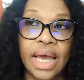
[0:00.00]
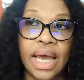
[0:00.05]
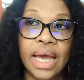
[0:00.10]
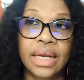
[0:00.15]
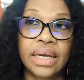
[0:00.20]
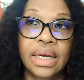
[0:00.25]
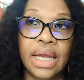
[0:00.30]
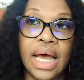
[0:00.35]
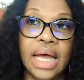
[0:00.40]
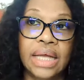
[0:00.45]

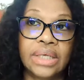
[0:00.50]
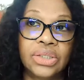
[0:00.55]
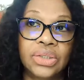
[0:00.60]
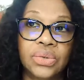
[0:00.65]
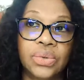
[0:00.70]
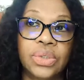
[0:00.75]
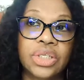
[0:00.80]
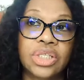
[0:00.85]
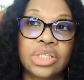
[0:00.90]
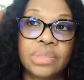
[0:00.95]
and
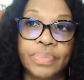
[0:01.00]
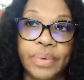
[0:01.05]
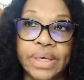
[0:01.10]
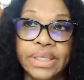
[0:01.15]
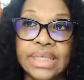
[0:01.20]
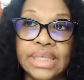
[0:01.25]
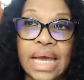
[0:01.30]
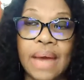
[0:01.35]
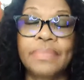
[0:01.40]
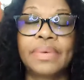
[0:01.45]
during the
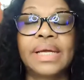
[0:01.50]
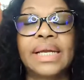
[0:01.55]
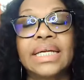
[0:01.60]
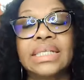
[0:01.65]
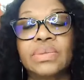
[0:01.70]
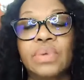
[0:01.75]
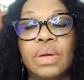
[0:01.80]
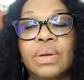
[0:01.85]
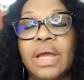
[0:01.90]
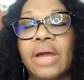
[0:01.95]
springtime, because
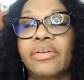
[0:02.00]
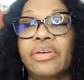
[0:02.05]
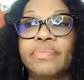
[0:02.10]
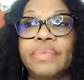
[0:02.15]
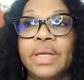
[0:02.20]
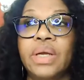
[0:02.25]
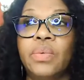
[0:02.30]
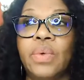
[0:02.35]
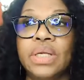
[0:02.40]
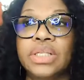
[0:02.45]
that's when
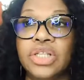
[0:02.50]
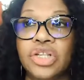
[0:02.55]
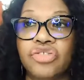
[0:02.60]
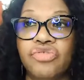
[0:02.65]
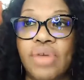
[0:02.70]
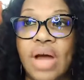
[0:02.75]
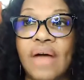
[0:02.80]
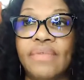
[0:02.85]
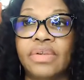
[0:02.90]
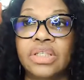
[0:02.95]
everybody wants to
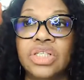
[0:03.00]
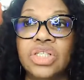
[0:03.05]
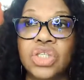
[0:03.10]
travel.